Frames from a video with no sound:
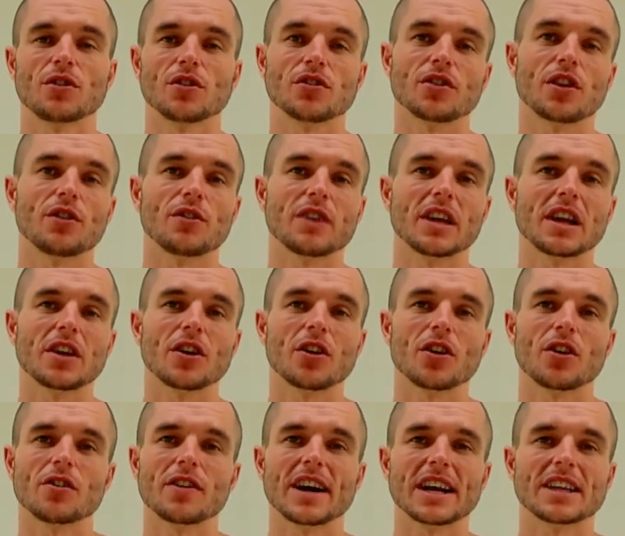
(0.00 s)
resolving
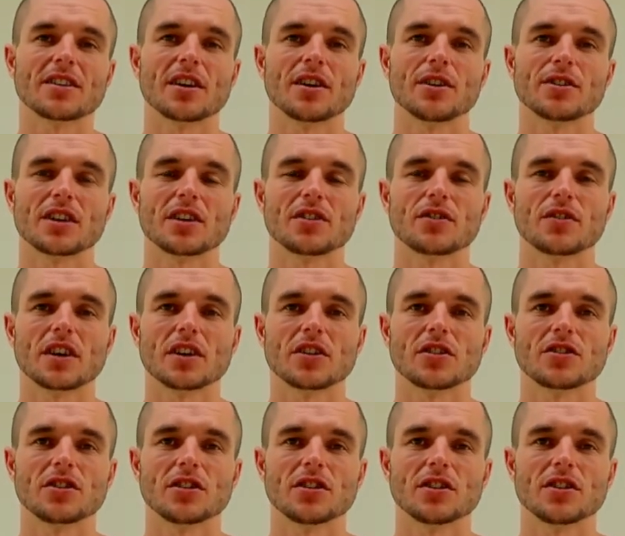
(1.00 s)
your erectile
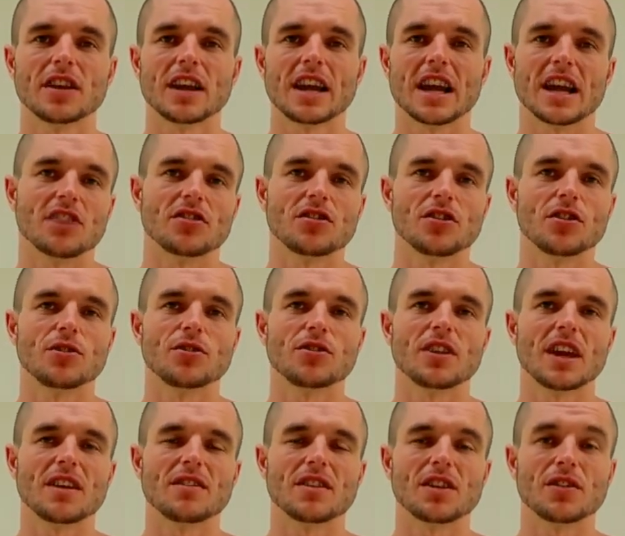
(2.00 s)
dysfunction issues,
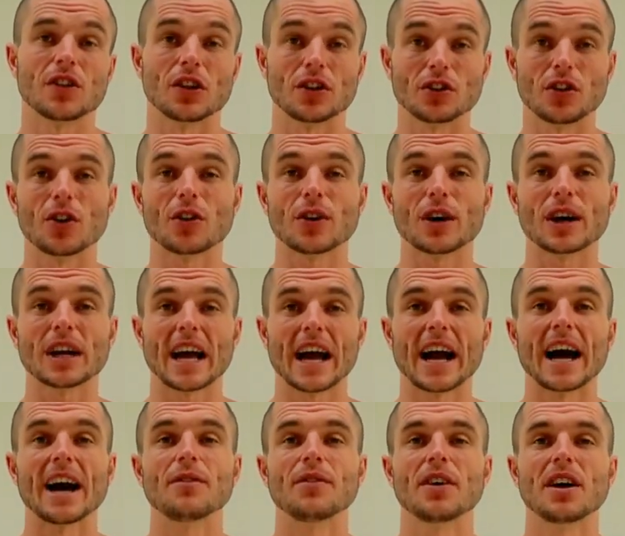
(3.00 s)
even if you're not going to
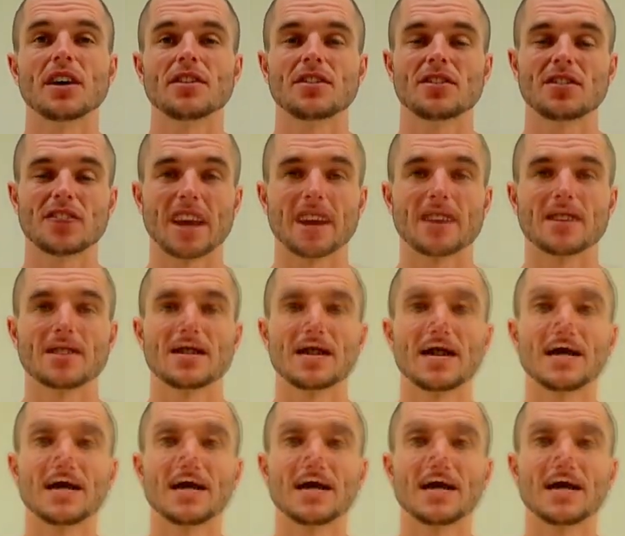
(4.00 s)
have sex.